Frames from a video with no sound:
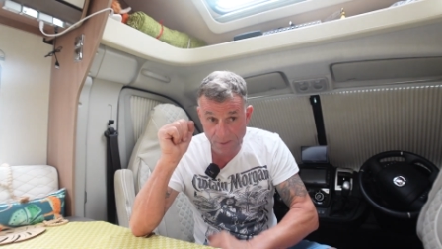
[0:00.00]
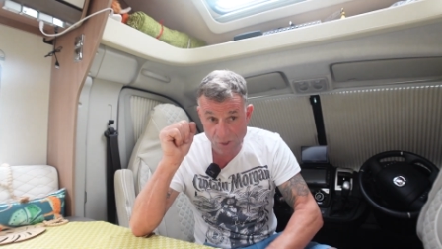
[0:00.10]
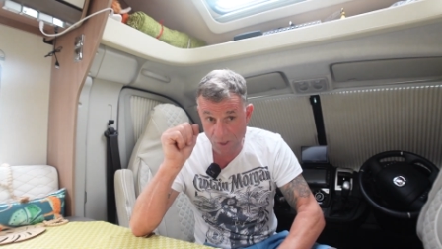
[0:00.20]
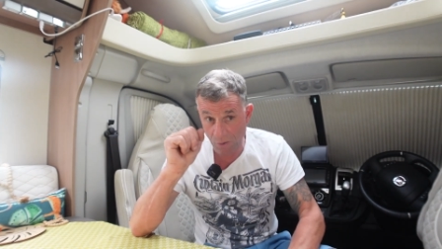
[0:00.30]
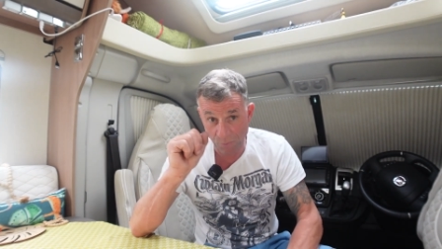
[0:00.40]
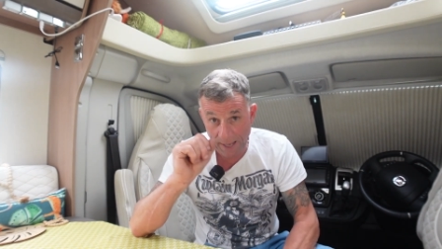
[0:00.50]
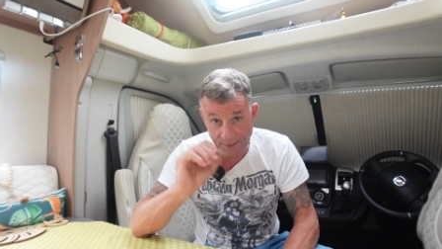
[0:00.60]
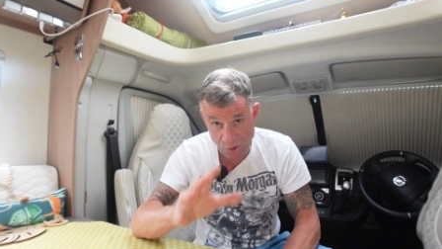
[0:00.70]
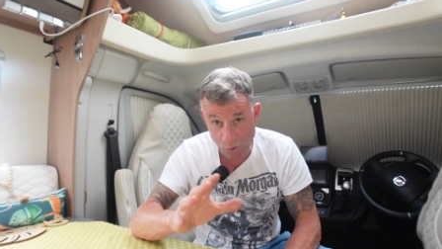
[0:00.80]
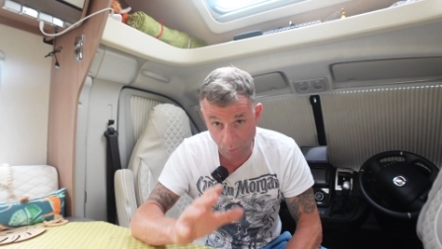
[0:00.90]
So
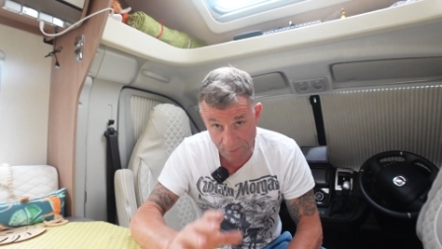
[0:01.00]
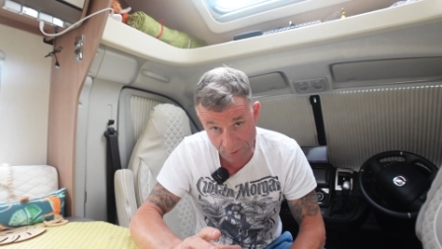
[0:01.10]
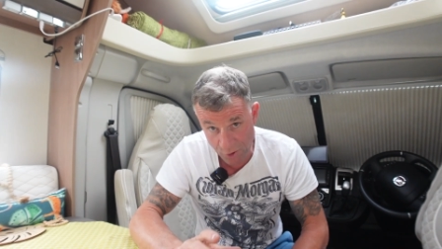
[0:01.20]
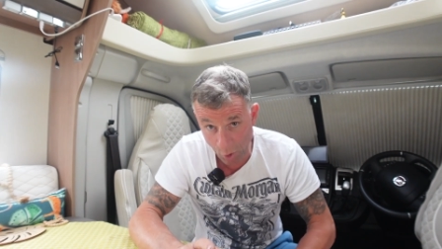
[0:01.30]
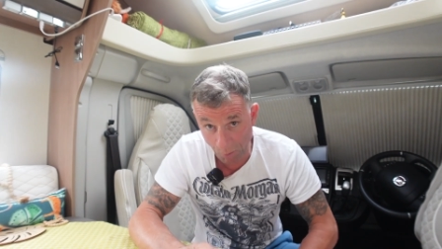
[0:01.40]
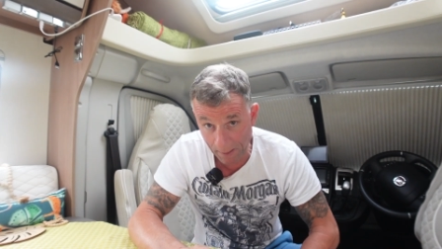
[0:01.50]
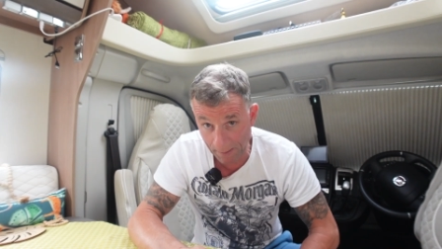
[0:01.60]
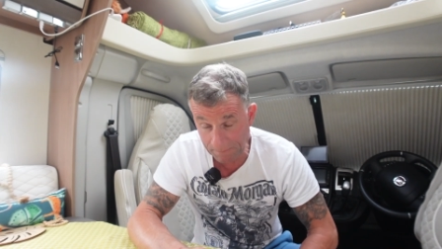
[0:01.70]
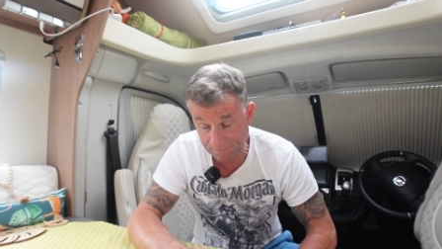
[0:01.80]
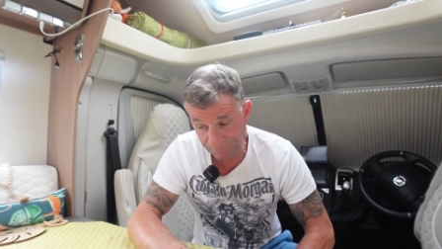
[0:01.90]
that sorted the job out.